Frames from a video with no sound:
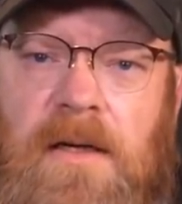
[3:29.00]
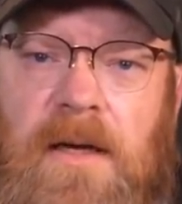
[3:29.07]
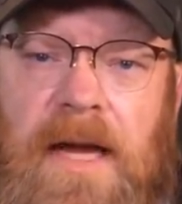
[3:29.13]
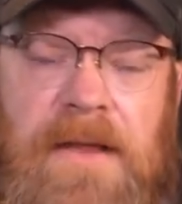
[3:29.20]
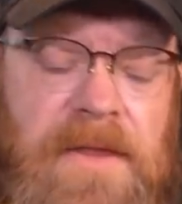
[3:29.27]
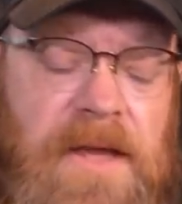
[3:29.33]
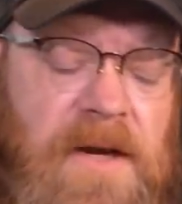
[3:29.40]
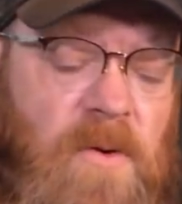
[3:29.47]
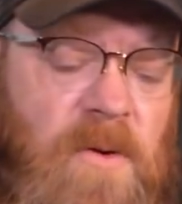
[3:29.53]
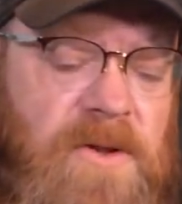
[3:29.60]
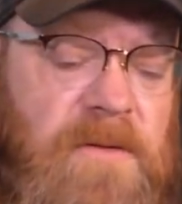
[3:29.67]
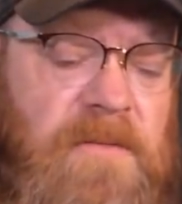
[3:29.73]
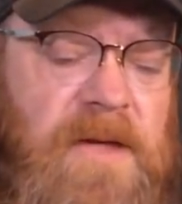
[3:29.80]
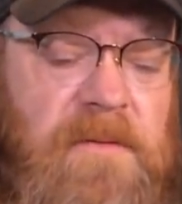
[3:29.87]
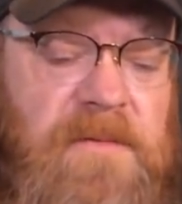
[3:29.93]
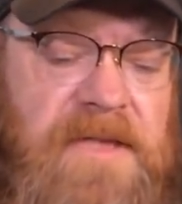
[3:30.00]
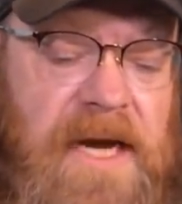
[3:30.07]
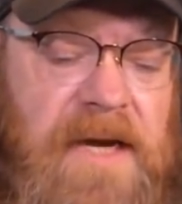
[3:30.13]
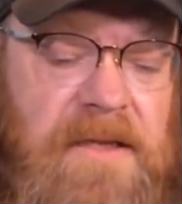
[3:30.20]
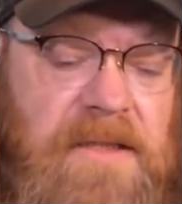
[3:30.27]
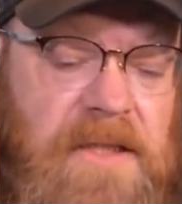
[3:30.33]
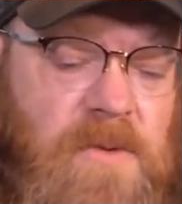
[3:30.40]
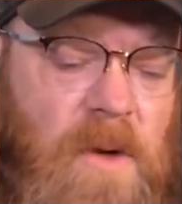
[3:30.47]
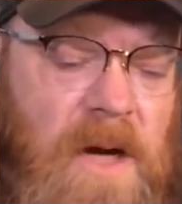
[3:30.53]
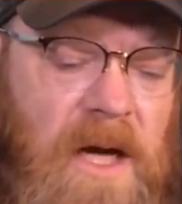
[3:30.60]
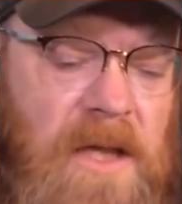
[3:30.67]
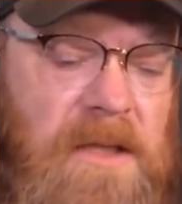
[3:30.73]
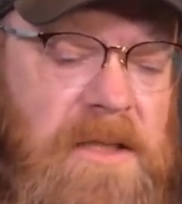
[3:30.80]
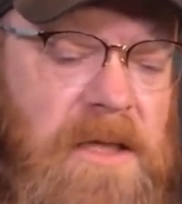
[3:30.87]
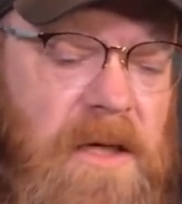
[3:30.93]
And then Northam comes out and says,
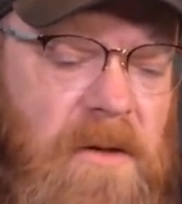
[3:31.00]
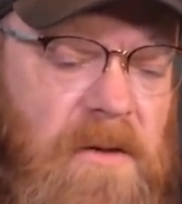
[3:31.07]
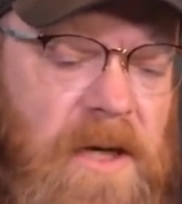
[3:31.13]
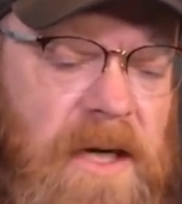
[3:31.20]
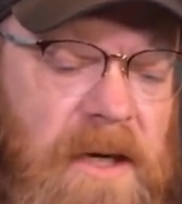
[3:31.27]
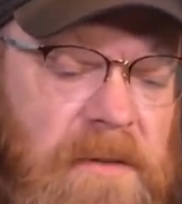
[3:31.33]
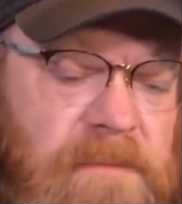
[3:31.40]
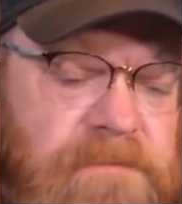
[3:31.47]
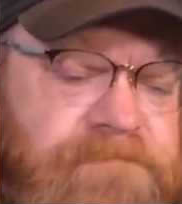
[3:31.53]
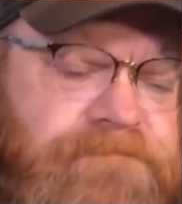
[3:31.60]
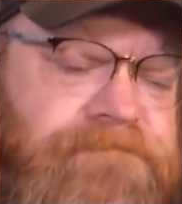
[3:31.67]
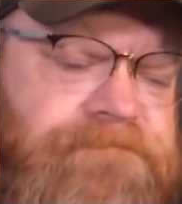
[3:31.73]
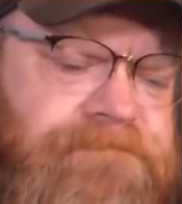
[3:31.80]
"Well, you know, um,